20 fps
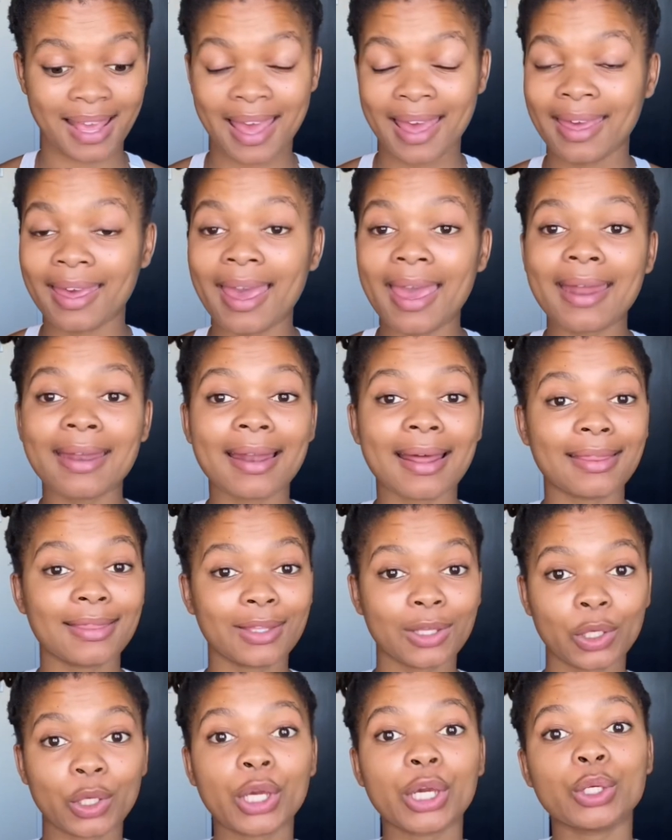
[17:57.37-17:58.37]
ain't
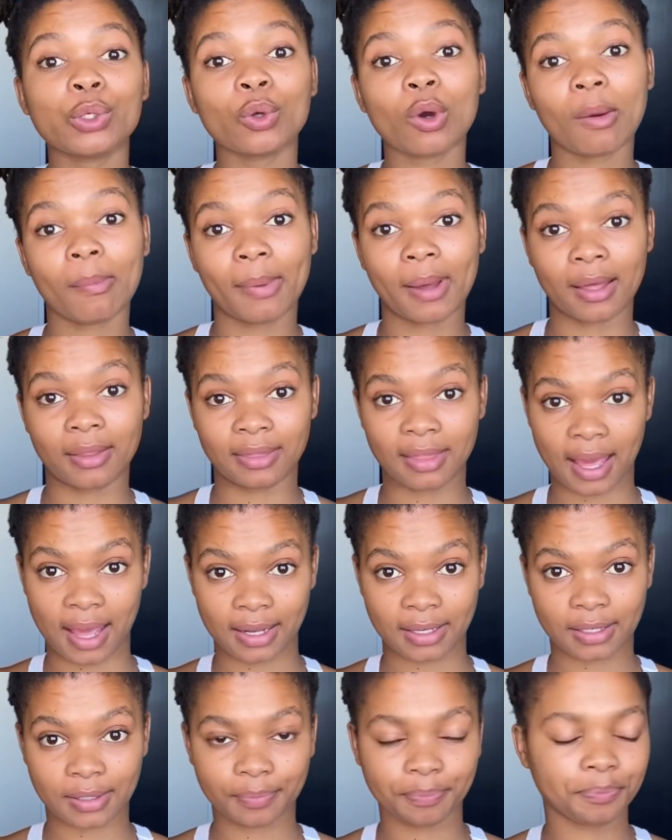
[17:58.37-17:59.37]
nothing you can do about
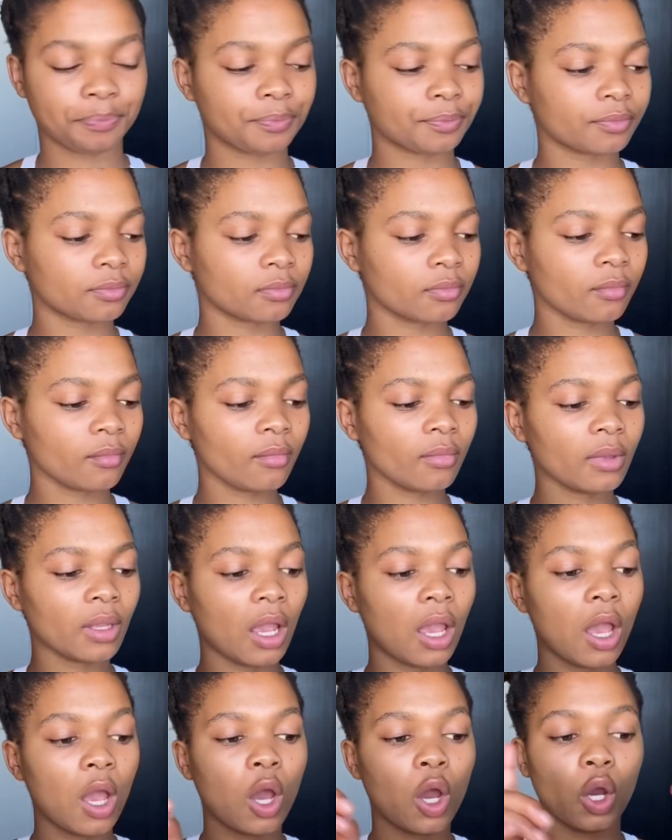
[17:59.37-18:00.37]
that.
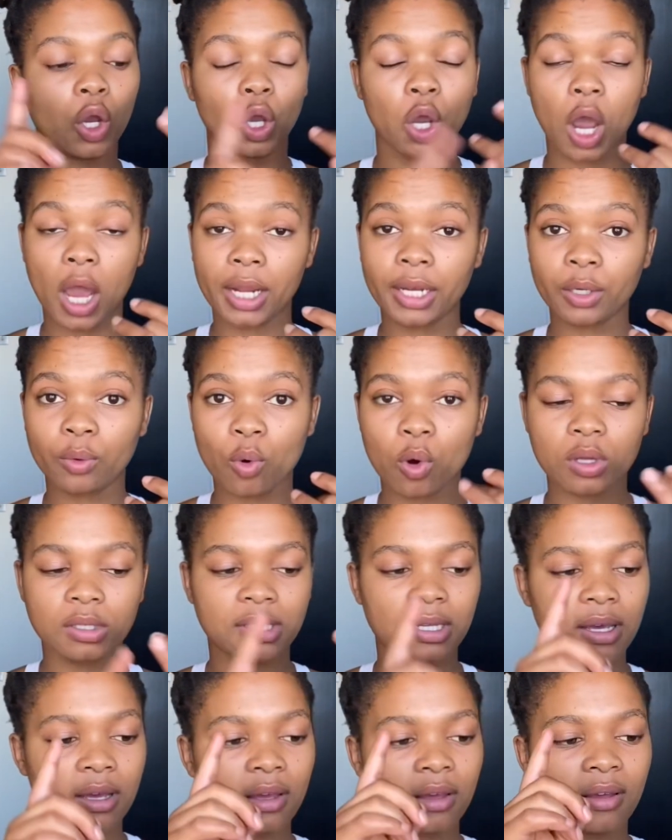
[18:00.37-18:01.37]
Garlic
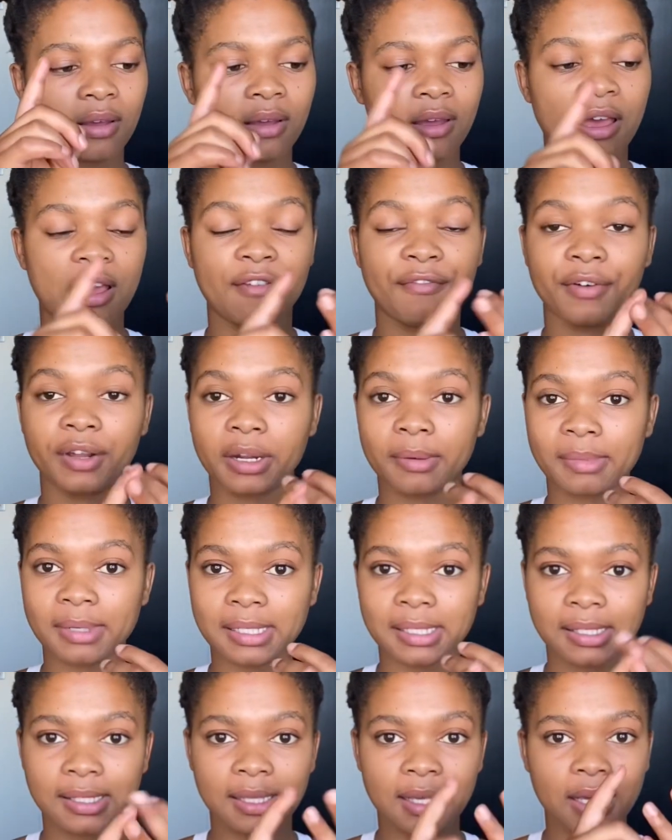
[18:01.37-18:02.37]
water, vitamin
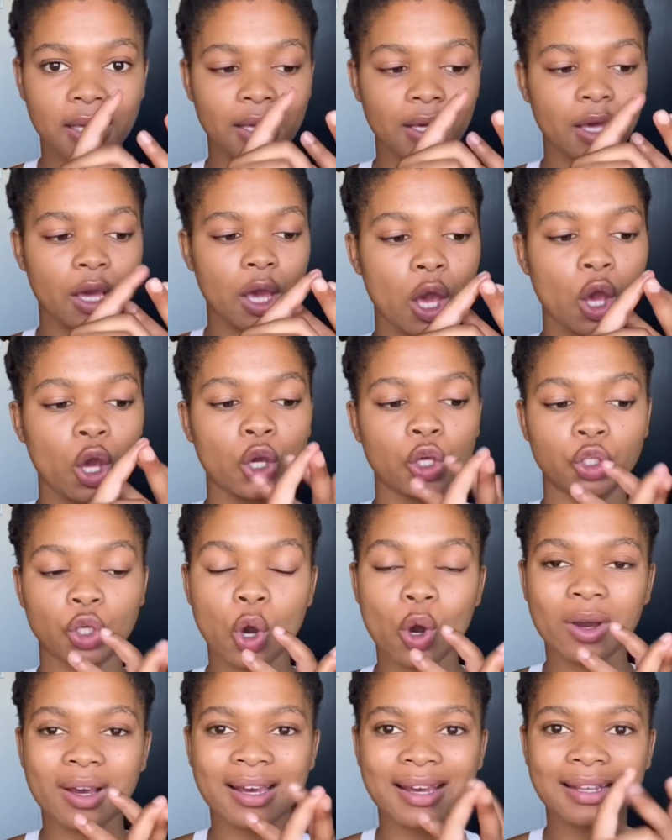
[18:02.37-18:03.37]
C,
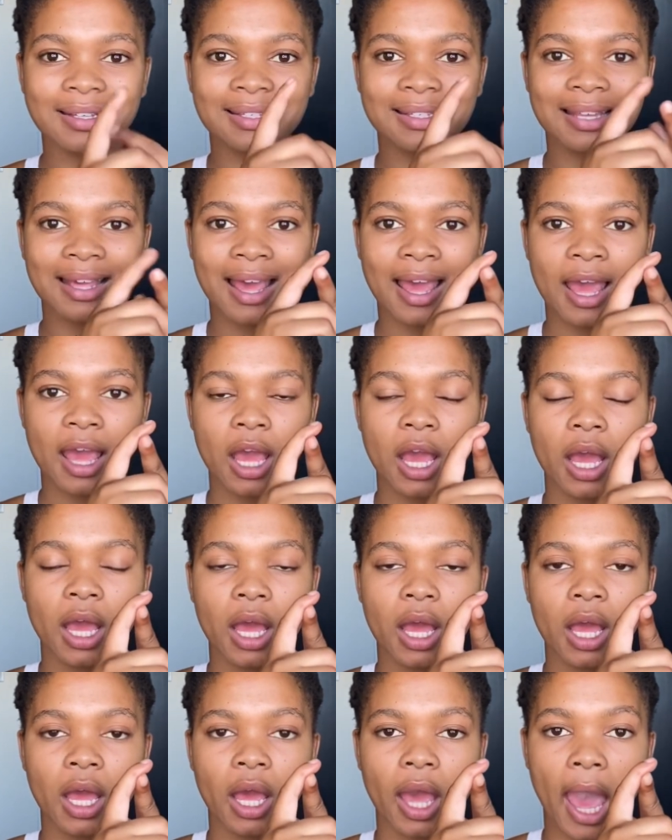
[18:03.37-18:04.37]
yogurt,
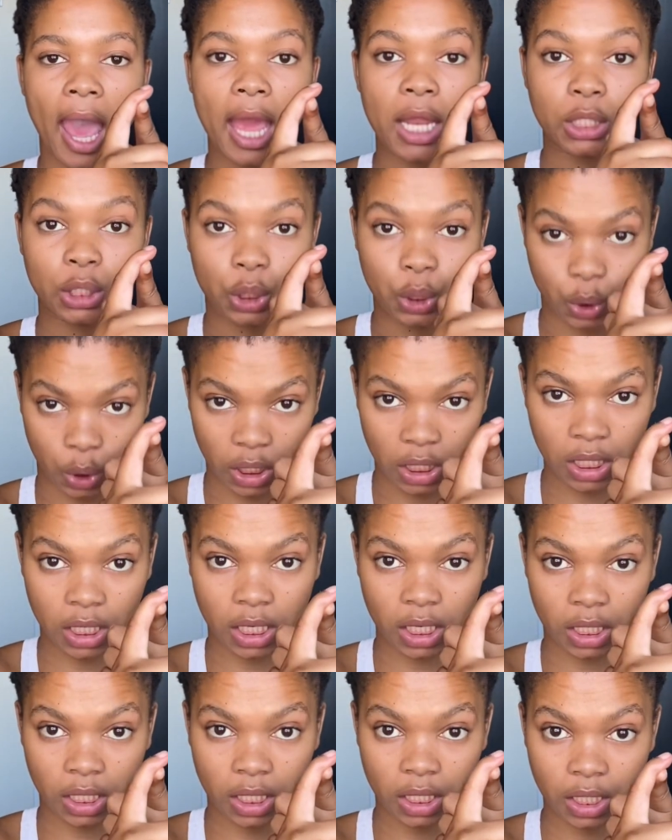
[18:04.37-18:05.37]
and
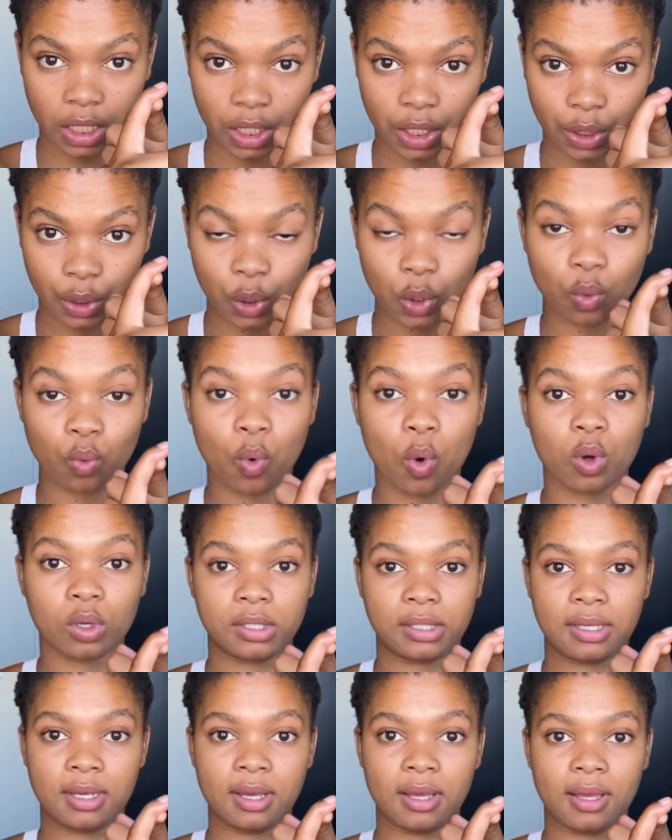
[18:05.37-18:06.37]
drink your
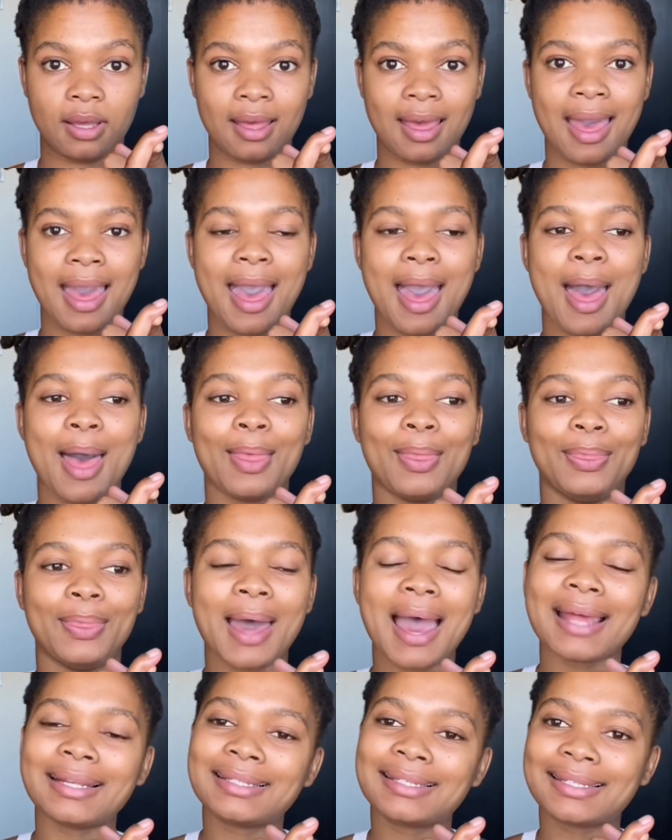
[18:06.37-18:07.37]
water.
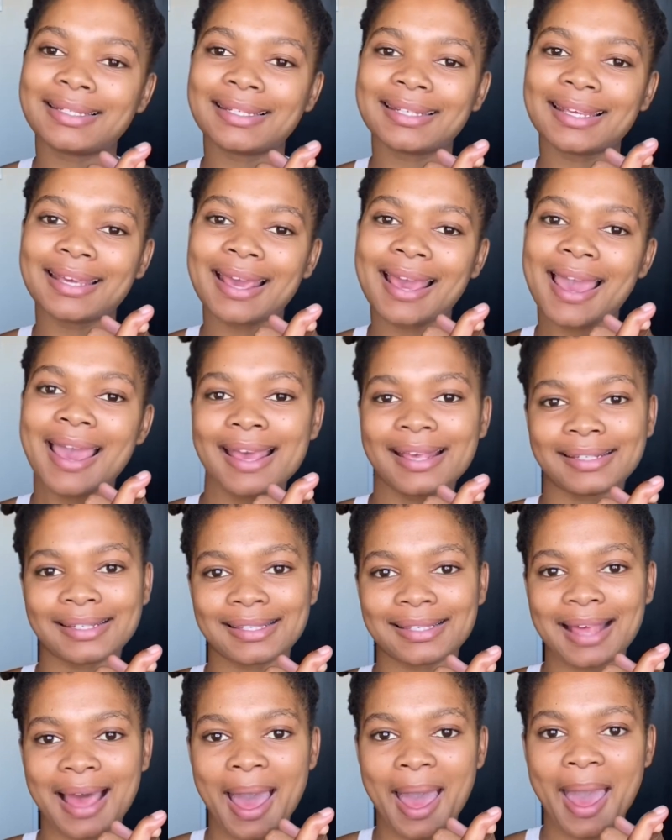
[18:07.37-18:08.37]
That is
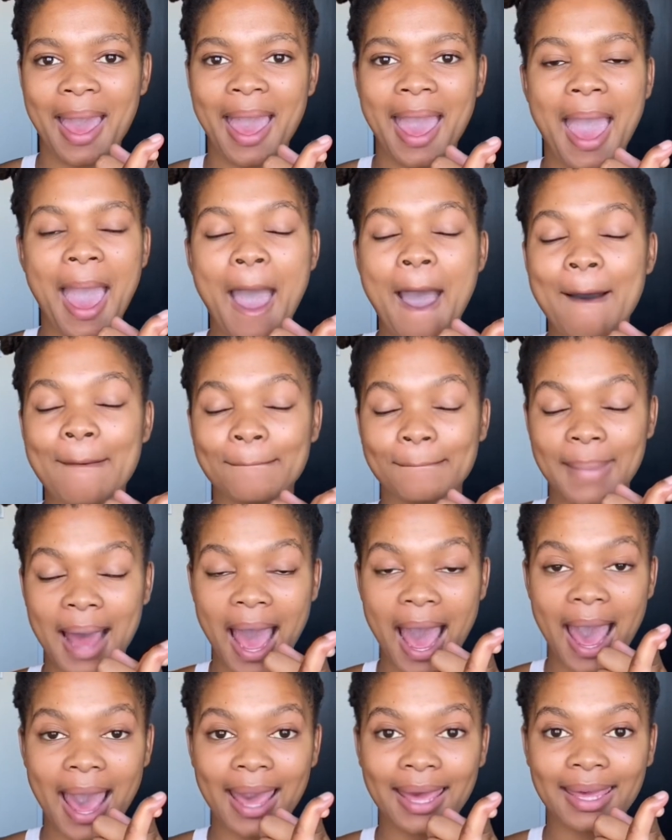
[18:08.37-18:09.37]

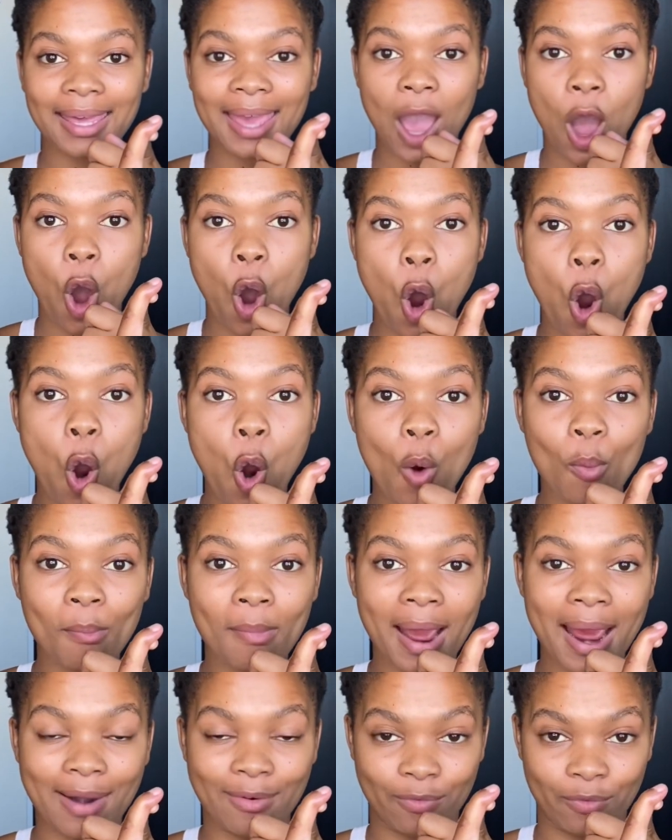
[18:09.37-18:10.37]
my home
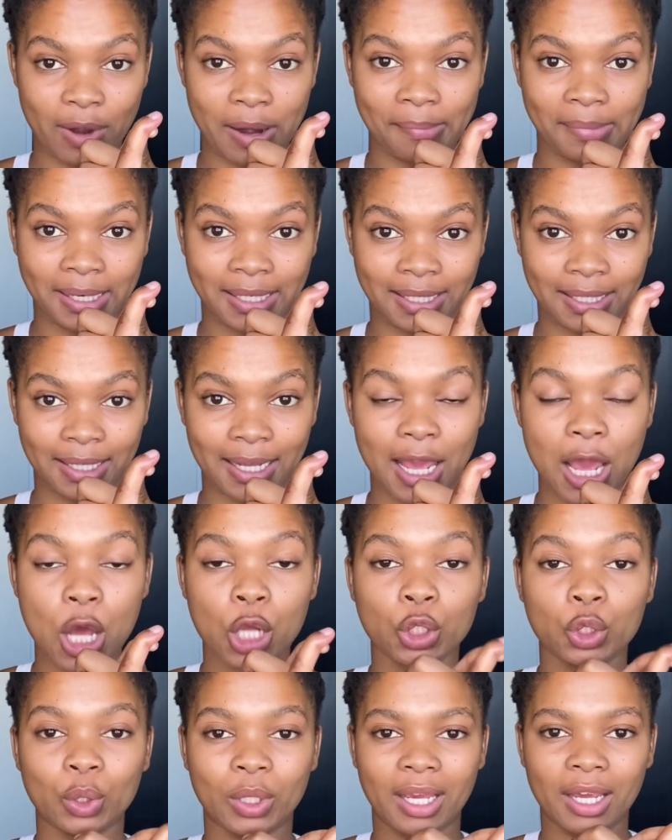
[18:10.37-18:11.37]
remedy
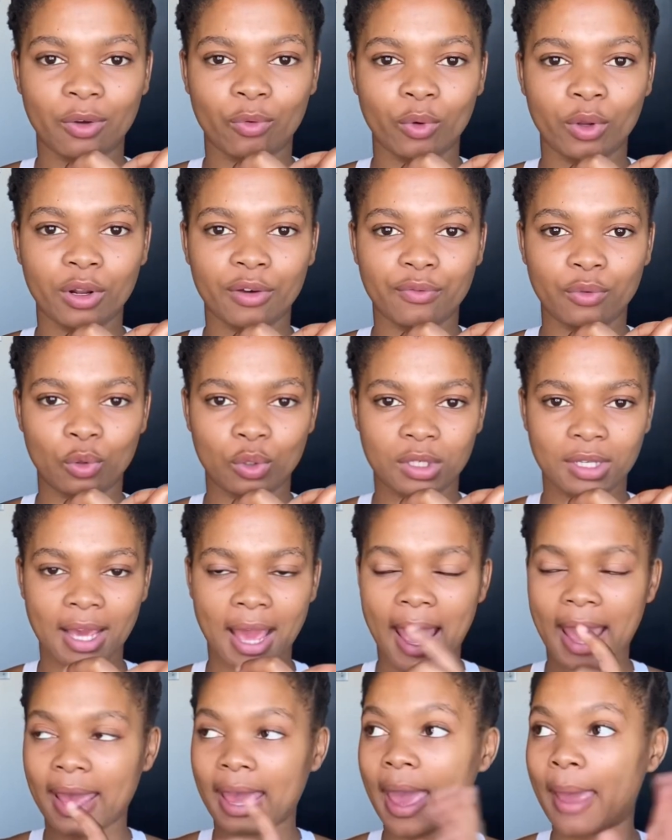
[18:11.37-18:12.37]
to get rid of
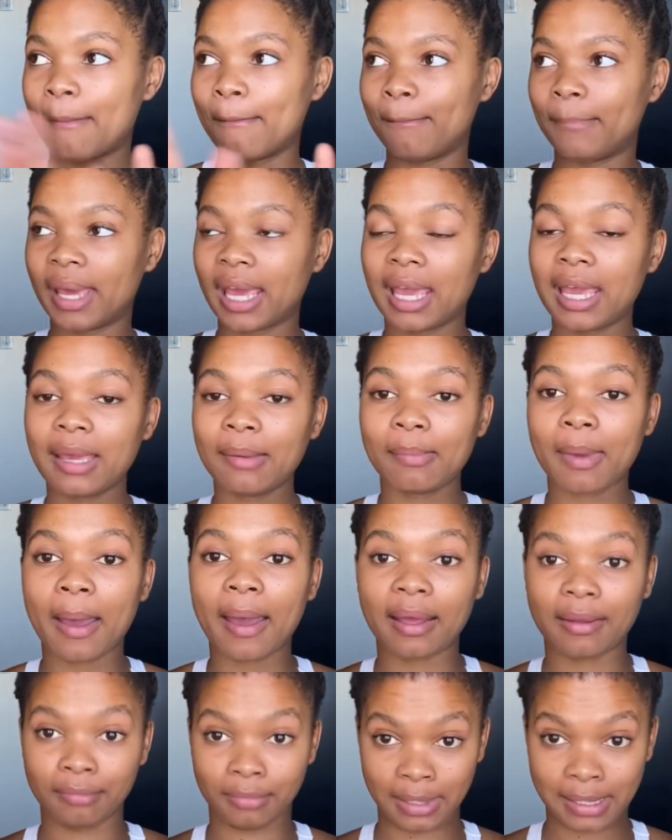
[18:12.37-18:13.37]
UTI. And babe,
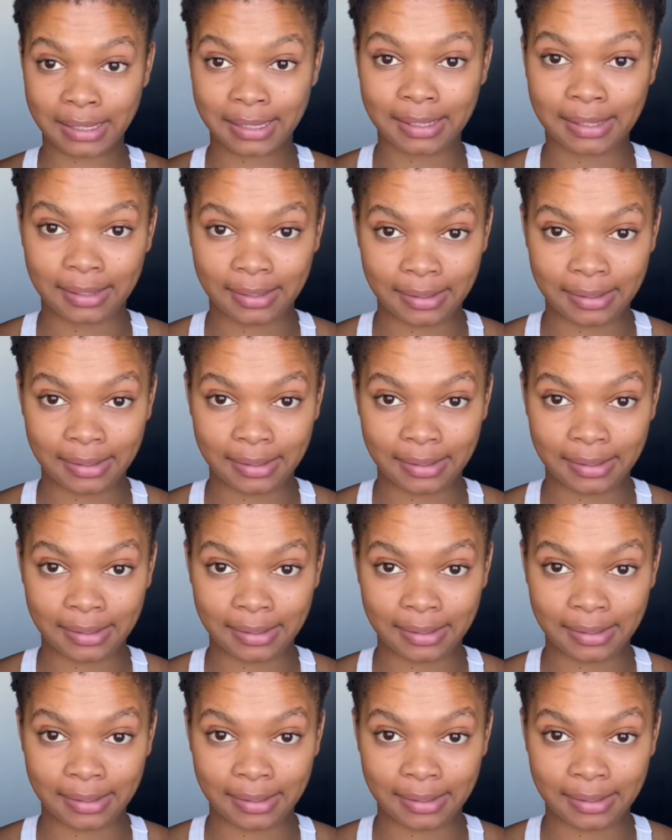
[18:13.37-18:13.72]
listen,